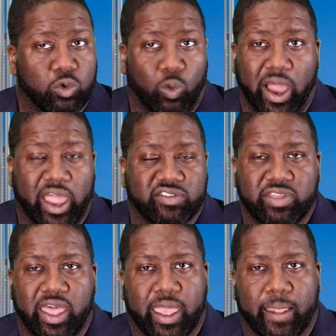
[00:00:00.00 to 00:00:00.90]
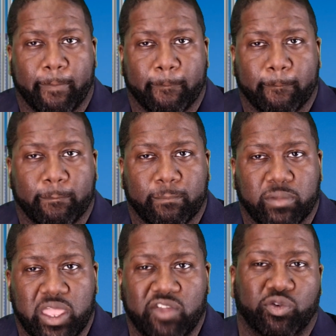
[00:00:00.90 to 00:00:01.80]
Why is that?
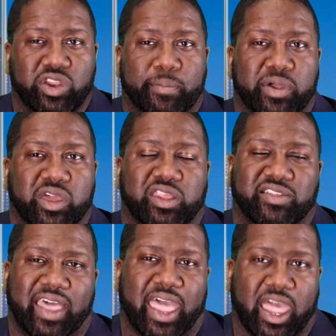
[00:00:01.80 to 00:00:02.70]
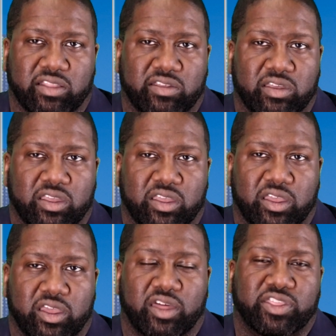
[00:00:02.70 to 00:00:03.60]
Even when they're being attacked.
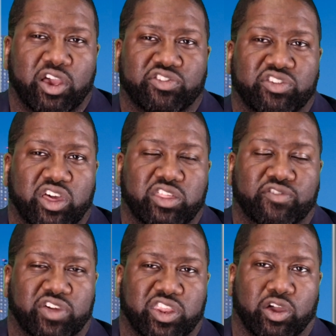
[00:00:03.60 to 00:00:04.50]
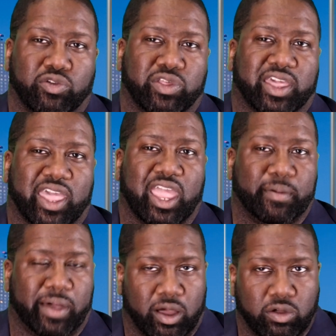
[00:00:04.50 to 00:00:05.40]
There's another video that
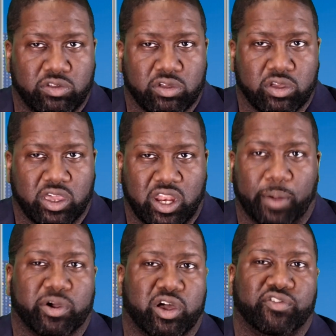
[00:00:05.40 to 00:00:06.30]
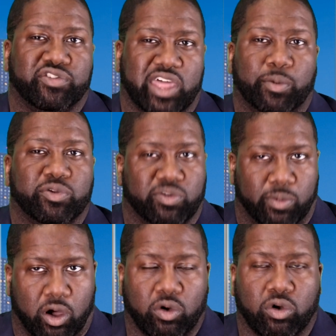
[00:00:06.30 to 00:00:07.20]
came out, and I'm going to cover that one
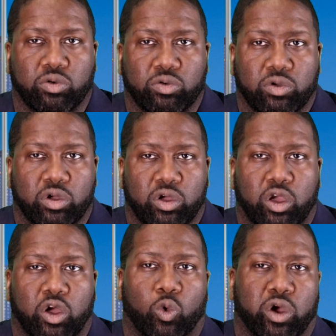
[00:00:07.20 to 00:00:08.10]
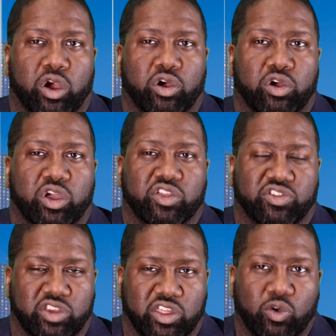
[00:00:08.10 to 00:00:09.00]
tomorrow, where
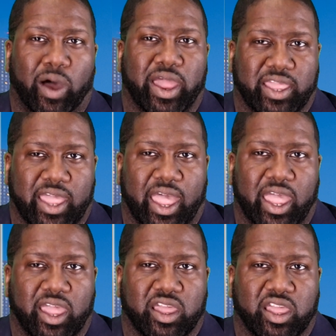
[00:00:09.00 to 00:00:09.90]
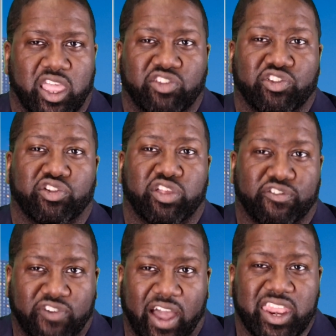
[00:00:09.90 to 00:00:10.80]
it's another white guy. He's
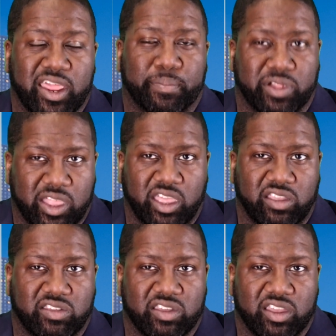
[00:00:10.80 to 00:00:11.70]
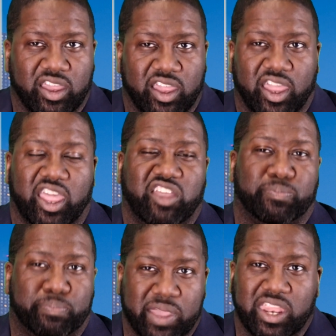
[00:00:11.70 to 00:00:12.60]
literally fighting police.
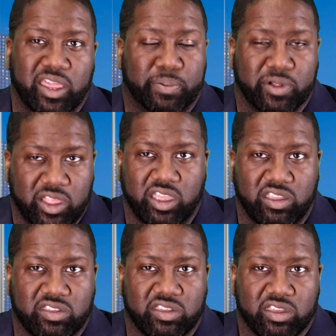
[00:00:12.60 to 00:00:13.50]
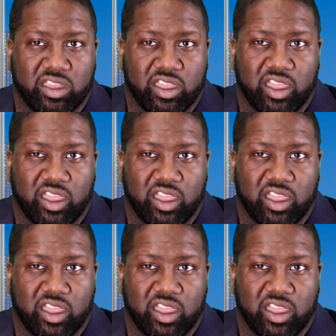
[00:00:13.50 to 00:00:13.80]
He's beating police.